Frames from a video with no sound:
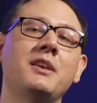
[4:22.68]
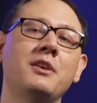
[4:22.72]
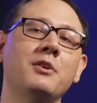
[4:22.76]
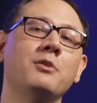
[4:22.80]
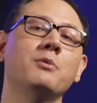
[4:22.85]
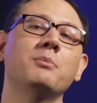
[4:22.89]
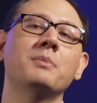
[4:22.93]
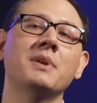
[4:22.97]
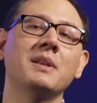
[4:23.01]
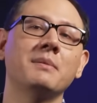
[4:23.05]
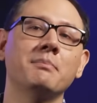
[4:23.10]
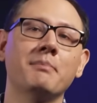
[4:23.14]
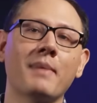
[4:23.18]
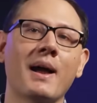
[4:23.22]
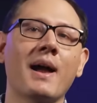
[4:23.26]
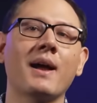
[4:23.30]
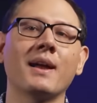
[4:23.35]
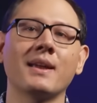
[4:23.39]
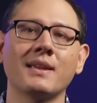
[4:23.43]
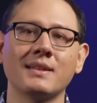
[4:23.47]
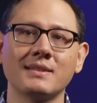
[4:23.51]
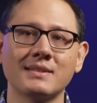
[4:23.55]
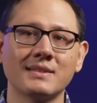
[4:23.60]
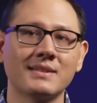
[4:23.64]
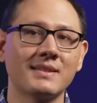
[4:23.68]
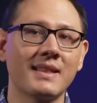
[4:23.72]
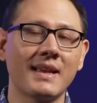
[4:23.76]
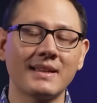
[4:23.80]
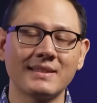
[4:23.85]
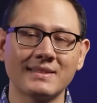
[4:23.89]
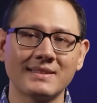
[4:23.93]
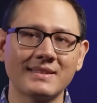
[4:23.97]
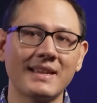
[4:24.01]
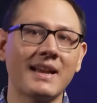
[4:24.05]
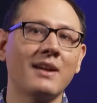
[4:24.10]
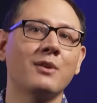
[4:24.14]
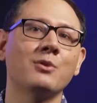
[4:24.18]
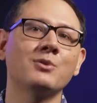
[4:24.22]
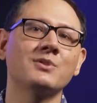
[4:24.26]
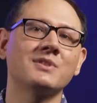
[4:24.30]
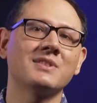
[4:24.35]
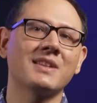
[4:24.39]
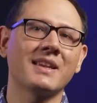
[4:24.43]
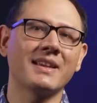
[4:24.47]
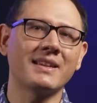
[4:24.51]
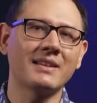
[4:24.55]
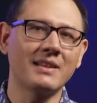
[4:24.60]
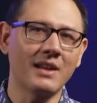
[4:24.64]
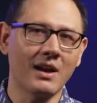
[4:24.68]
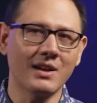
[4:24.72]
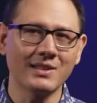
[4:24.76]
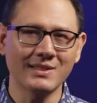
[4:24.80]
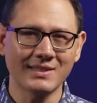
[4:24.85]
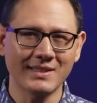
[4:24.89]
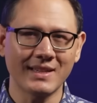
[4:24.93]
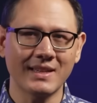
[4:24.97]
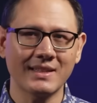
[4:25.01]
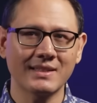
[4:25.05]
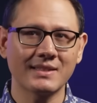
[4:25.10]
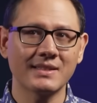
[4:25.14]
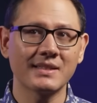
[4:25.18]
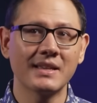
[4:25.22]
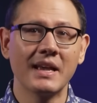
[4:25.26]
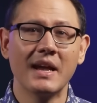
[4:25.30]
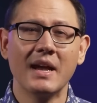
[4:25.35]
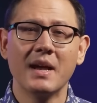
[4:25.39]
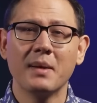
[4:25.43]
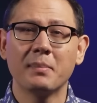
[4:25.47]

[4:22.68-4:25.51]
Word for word: human minds, that sounds like nonsense,